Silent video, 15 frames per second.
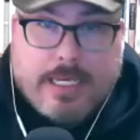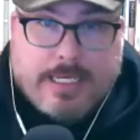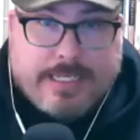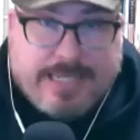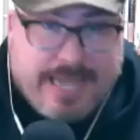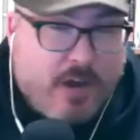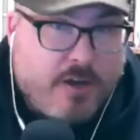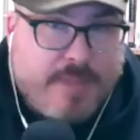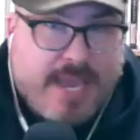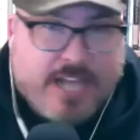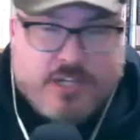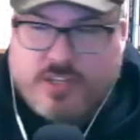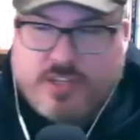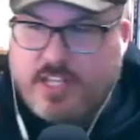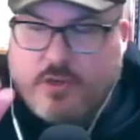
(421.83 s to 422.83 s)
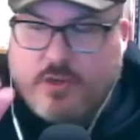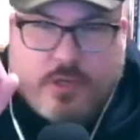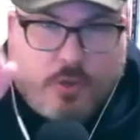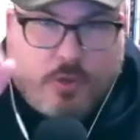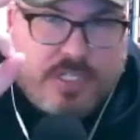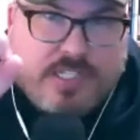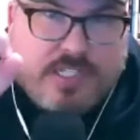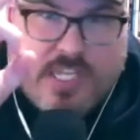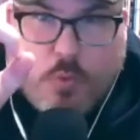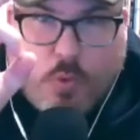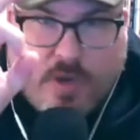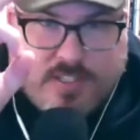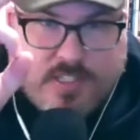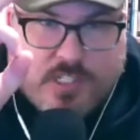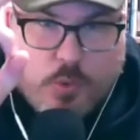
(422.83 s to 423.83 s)
Now imagine that you can only see
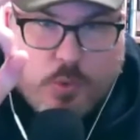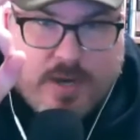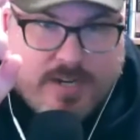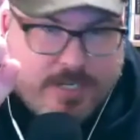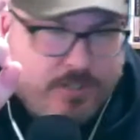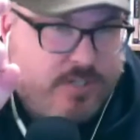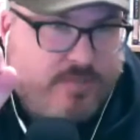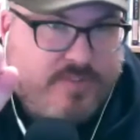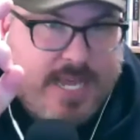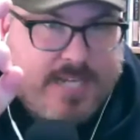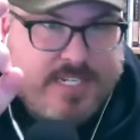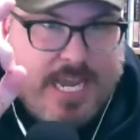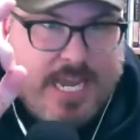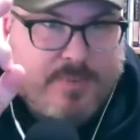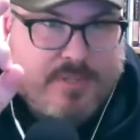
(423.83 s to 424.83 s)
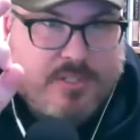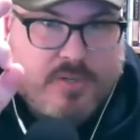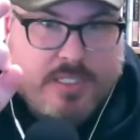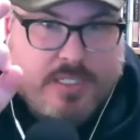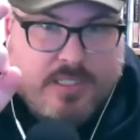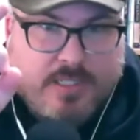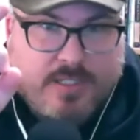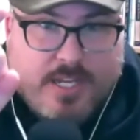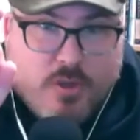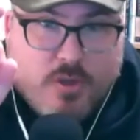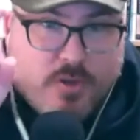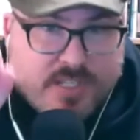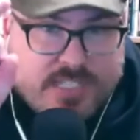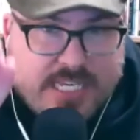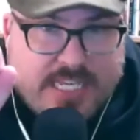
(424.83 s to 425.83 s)
1 square inch of that tapestry, and you
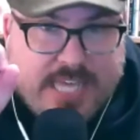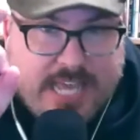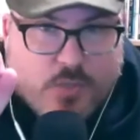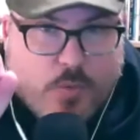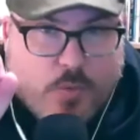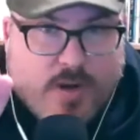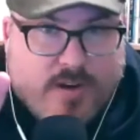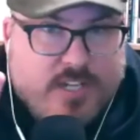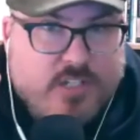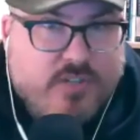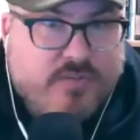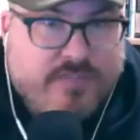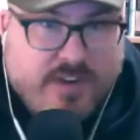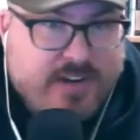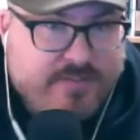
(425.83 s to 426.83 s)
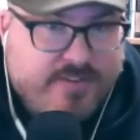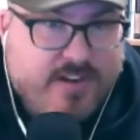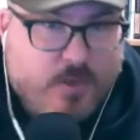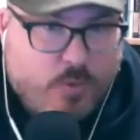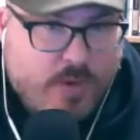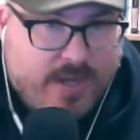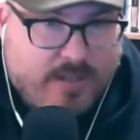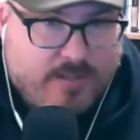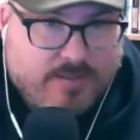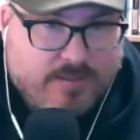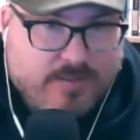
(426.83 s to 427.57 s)
can see that square inch very, very well.